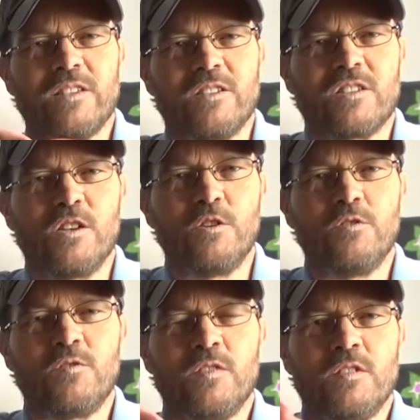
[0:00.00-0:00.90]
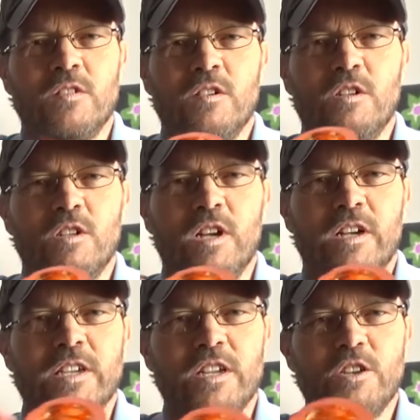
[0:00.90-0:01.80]
itself
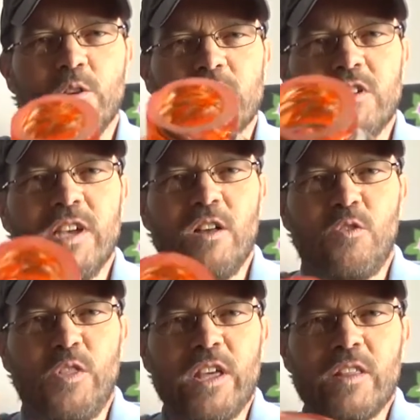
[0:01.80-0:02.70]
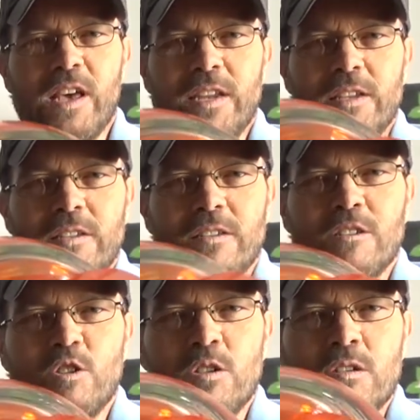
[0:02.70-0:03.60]
again you can see how thick that is
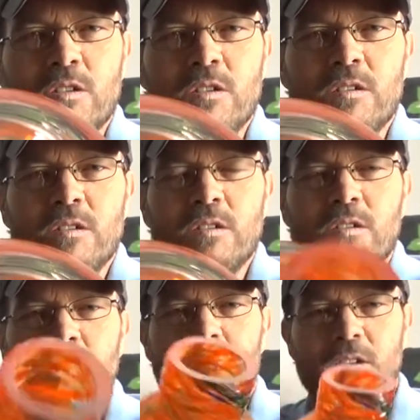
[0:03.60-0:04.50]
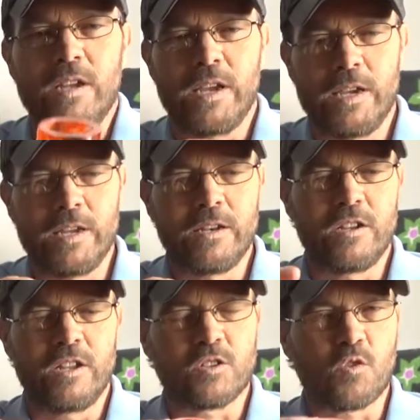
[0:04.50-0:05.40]
and
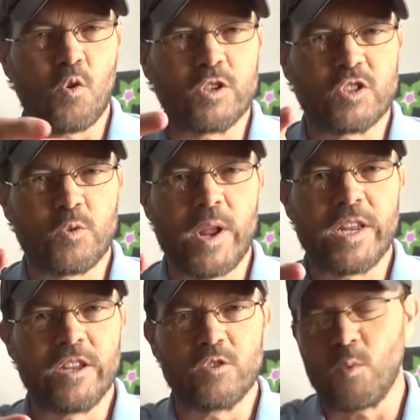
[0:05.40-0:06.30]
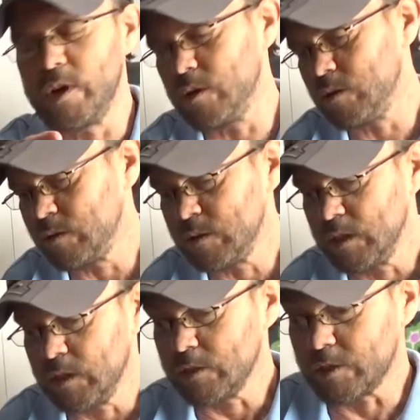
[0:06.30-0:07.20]
it's of course threaded as well
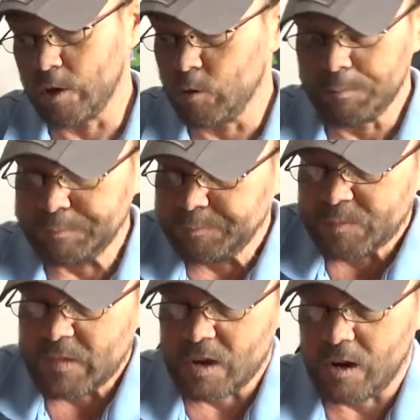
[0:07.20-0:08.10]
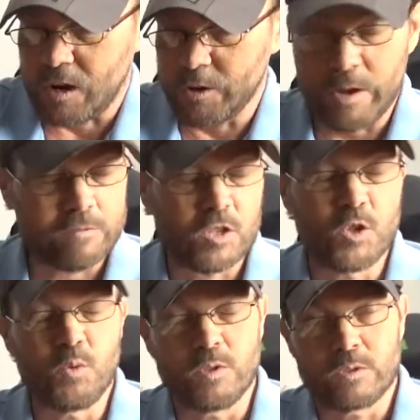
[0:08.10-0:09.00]
so all you have to
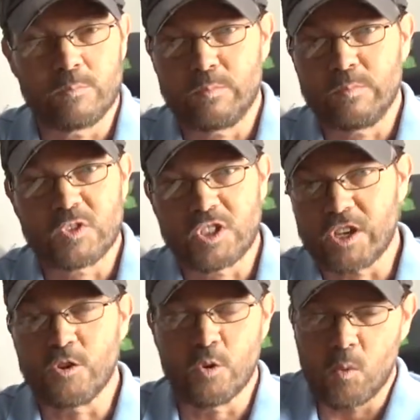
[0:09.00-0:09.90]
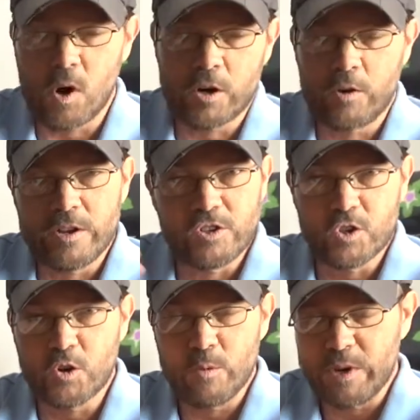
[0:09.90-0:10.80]
do is stick your water and
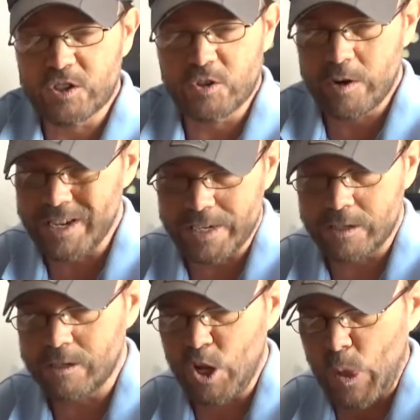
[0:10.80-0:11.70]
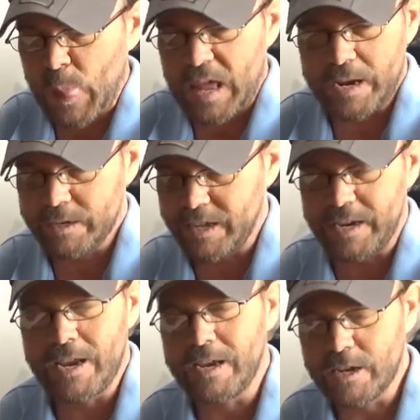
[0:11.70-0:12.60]
sugar mixture in and let it
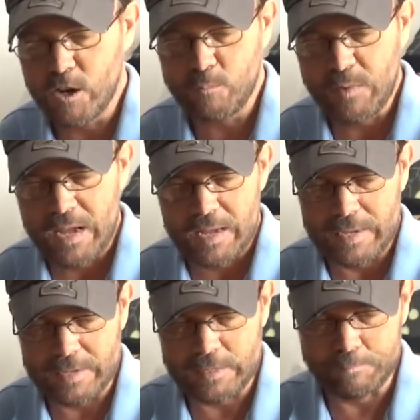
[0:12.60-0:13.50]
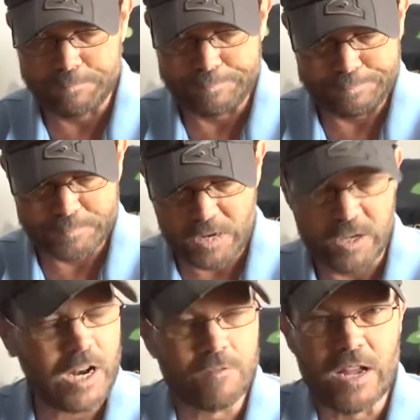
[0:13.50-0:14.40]
hang up uh,
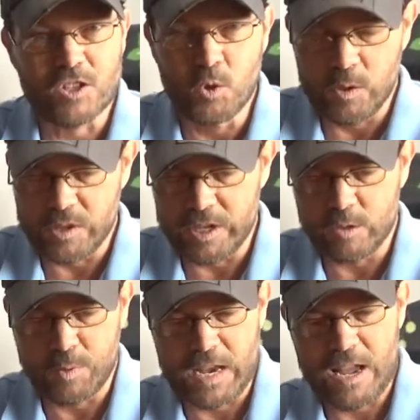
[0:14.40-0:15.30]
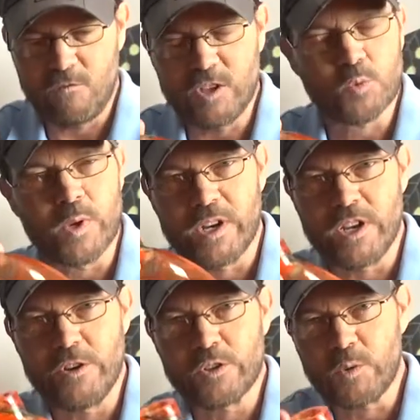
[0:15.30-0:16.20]
again I've got two of these but I have this one in
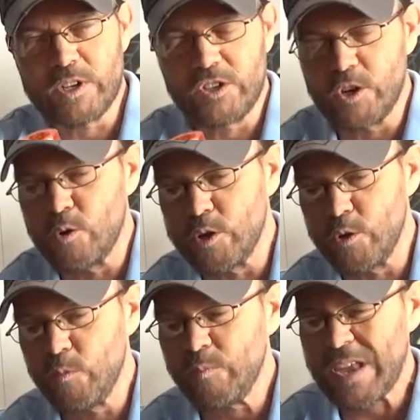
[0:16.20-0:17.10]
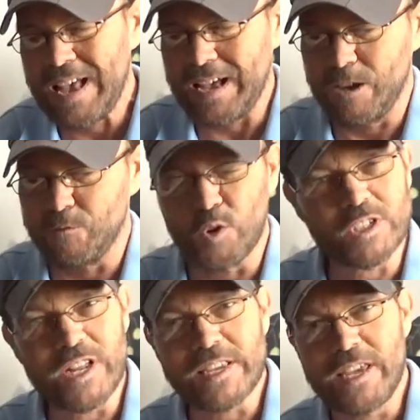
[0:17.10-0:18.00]
here so I can show you
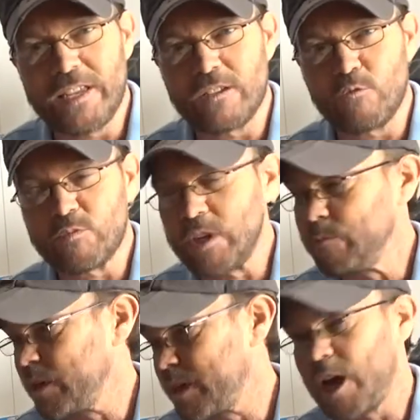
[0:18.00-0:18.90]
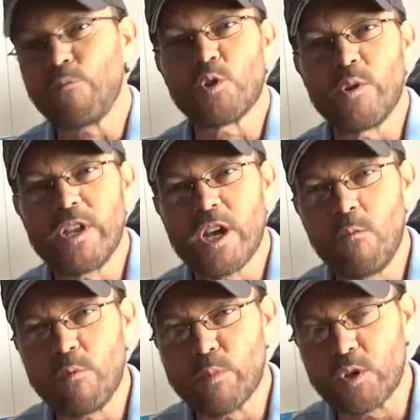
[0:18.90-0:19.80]
unfortunately I can't seem to capture any
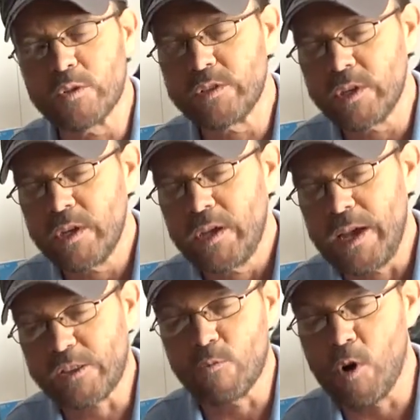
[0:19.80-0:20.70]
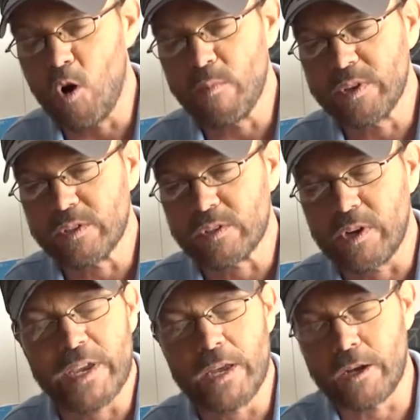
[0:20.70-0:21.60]
hummingbirds at the moment so
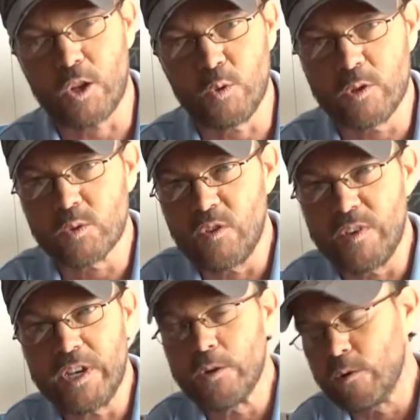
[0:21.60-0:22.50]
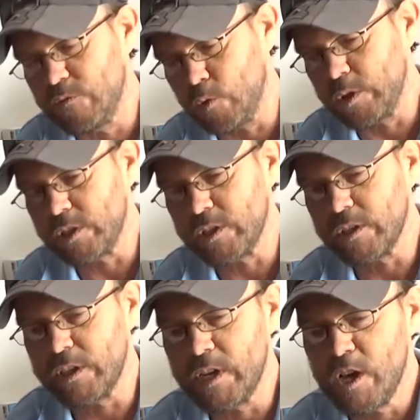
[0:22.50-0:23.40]
I can't include those with the video
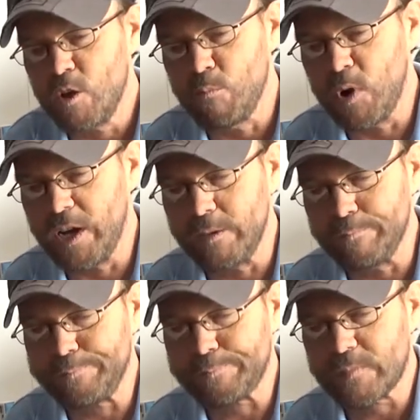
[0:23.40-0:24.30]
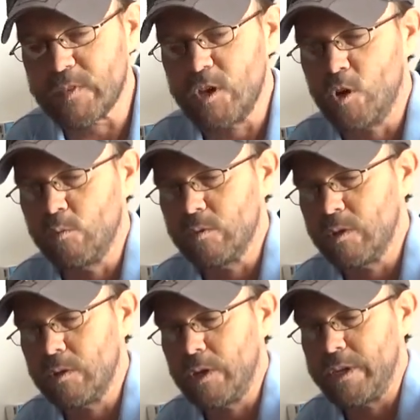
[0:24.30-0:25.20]
unfortunately but you know
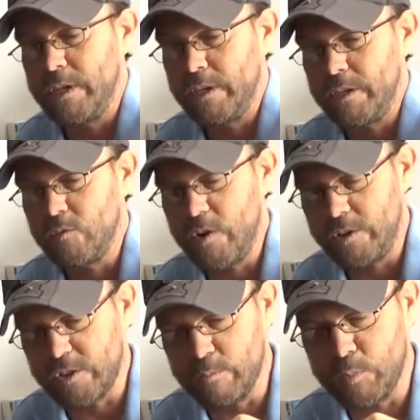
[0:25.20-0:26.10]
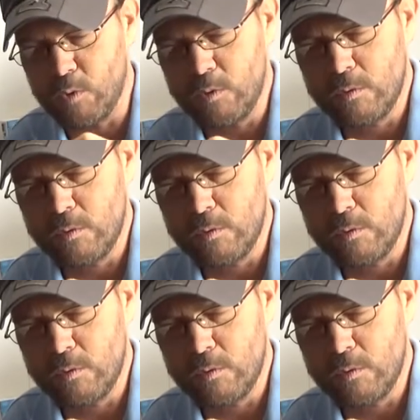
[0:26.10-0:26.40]
again it's very simple